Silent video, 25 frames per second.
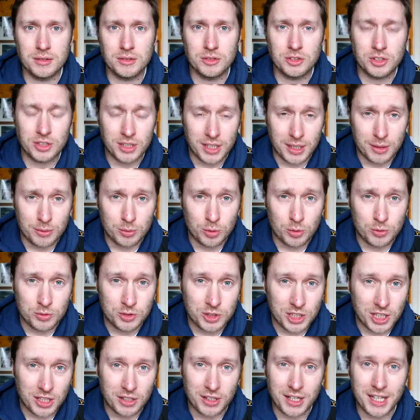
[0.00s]
So yeah, Wolves
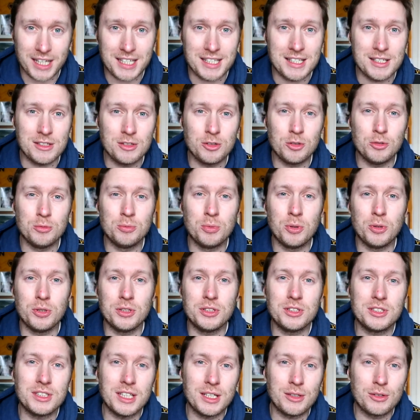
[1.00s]
sit on eighty-two
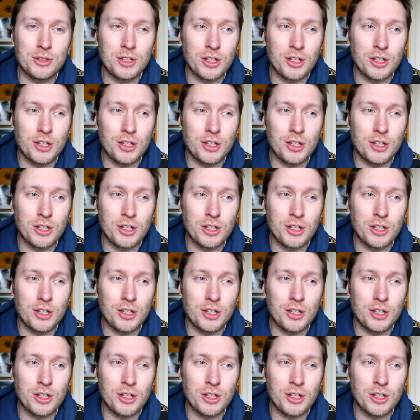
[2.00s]
points now,